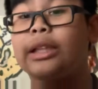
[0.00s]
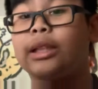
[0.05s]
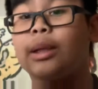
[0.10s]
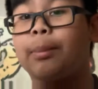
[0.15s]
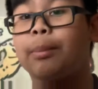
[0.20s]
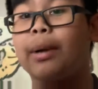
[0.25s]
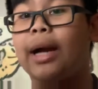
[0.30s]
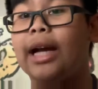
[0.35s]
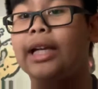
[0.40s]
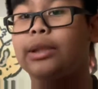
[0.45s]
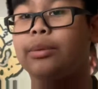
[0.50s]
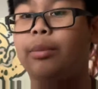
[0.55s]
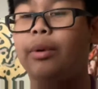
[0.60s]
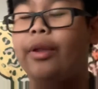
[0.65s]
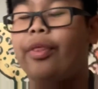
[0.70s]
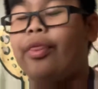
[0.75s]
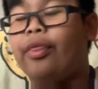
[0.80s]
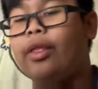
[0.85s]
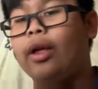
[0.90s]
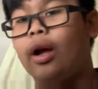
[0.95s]
surprise
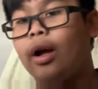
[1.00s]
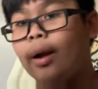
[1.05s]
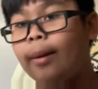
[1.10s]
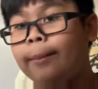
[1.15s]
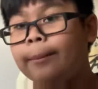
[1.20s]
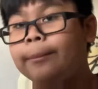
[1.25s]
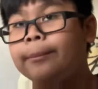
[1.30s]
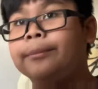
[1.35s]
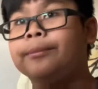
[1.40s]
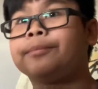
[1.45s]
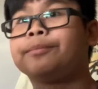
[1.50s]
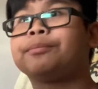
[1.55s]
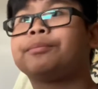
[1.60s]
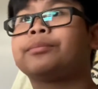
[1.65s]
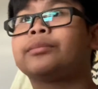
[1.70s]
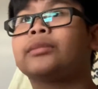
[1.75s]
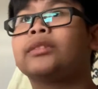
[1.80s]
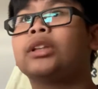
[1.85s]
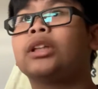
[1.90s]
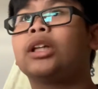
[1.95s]
one. The
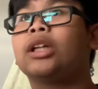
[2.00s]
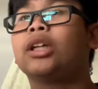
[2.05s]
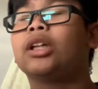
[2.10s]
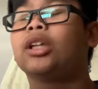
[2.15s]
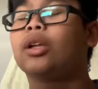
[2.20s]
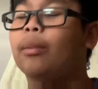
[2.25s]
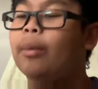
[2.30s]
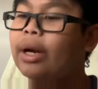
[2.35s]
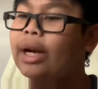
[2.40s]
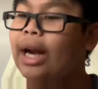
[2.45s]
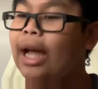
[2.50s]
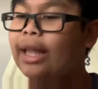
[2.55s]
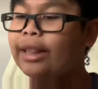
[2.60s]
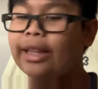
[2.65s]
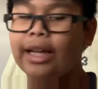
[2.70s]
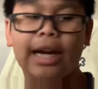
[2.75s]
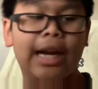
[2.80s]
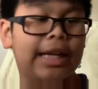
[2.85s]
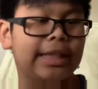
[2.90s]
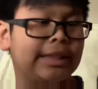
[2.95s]
the one
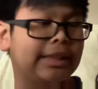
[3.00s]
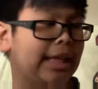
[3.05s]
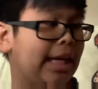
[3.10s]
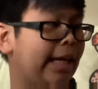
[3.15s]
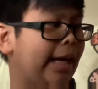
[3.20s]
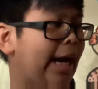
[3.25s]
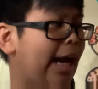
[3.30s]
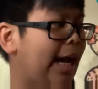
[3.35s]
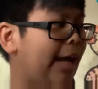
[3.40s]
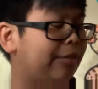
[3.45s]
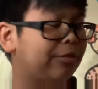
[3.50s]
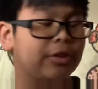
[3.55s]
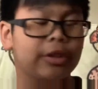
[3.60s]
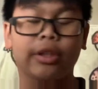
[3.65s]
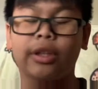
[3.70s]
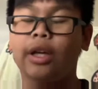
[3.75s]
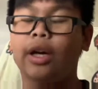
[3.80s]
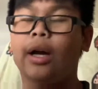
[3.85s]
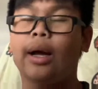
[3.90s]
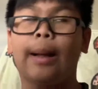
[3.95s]
that I said
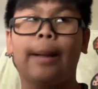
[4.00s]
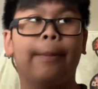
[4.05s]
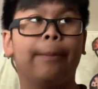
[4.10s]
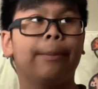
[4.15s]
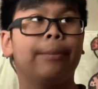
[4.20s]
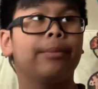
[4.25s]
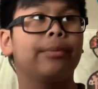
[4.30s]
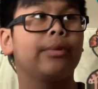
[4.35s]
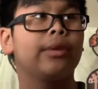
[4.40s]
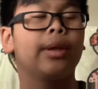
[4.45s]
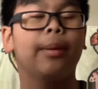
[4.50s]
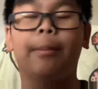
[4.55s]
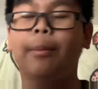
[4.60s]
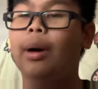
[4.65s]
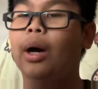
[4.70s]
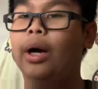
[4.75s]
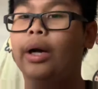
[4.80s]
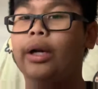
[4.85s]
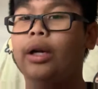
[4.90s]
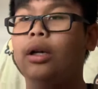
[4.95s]
after the the
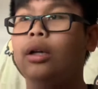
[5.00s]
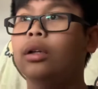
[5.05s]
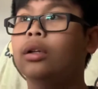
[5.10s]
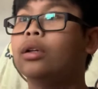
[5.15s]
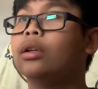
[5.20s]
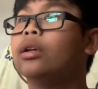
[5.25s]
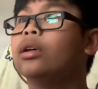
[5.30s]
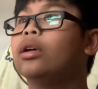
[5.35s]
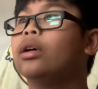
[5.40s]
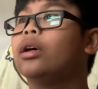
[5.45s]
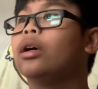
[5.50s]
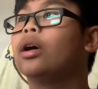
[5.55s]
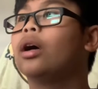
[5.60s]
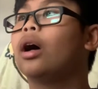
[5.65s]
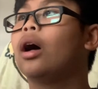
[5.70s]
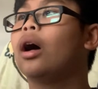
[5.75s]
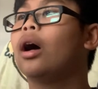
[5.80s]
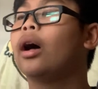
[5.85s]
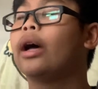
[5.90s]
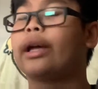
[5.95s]
bug.
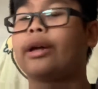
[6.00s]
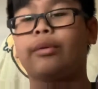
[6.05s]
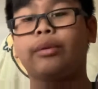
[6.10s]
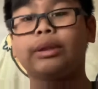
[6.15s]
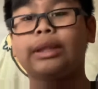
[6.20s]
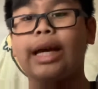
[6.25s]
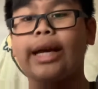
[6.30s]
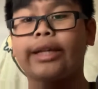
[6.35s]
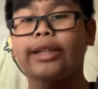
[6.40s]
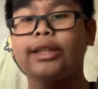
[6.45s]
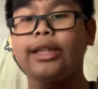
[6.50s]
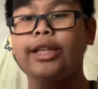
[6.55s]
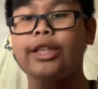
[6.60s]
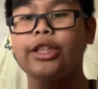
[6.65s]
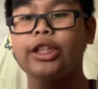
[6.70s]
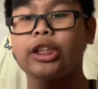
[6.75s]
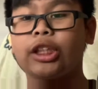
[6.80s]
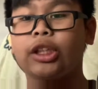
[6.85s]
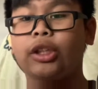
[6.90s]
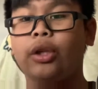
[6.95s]
Uh, it was actually
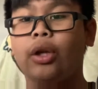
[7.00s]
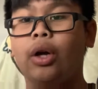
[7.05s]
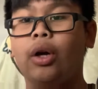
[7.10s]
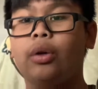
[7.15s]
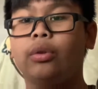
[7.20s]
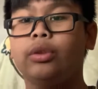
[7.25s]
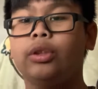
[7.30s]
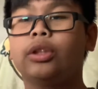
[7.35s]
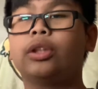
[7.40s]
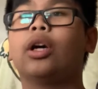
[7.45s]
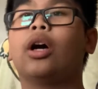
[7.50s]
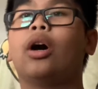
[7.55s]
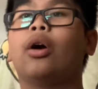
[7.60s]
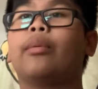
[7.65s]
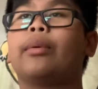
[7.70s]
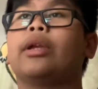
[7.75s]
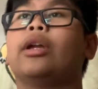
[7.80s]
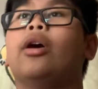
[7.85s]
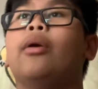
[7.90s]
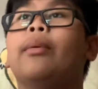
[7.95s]
just clothes, so
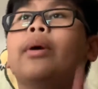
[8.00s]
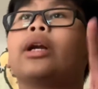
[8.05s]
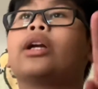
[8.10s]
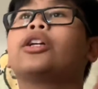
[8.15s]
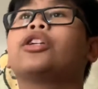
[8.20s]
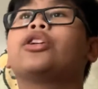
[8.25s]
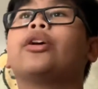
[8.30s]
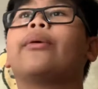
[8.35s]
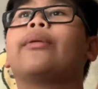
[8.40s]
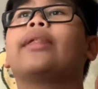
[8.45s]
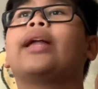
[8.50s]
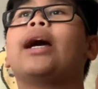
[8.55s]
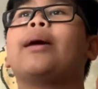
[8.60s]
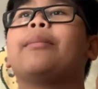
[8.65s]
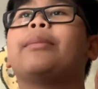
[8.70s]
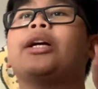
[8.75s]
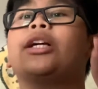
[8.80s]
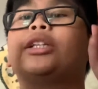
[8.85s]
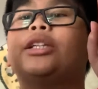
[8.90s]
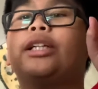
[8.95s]
we don't want to show
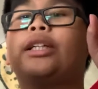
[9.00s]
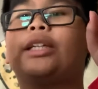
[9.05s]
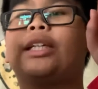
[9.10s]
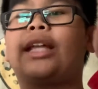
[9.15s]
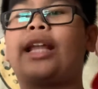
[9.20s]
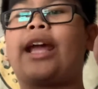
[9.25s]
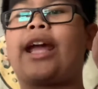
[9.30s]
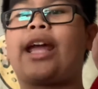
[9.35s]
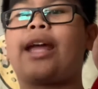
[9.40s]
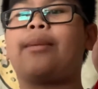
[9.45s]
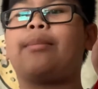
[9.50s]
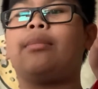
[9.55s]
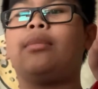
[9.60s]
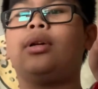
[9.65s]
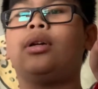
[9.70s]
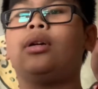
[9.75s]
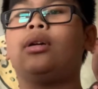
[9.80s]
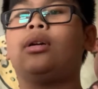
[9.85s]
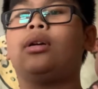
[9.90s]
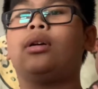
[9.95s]
that because it's lame.
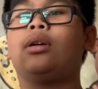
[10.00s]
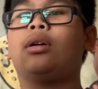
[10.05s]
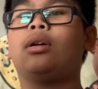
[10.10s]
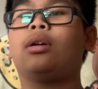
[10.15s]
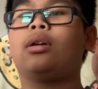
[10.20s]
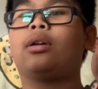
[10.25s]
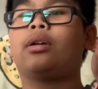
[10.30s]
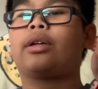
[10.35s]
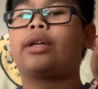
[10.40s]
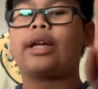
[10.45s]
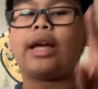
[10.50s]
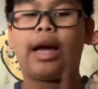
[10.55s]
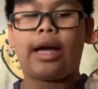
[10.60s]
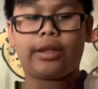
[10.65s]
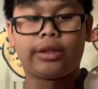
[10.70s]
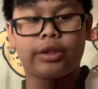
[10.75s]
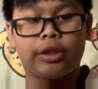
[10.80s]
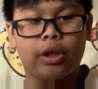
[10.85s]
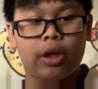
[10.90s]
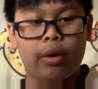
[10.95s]
Yeah,
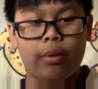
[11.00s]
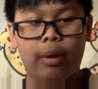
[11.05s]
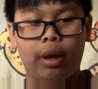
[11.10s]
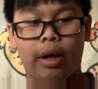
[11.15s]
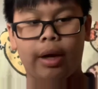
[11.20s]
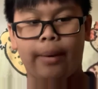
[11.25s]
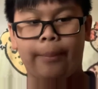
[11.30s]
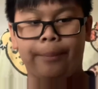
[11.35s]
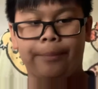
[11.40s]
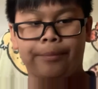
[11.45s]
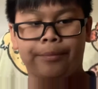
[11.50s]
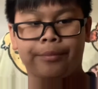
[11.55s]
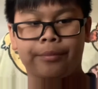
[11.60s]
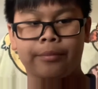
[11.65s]
so um,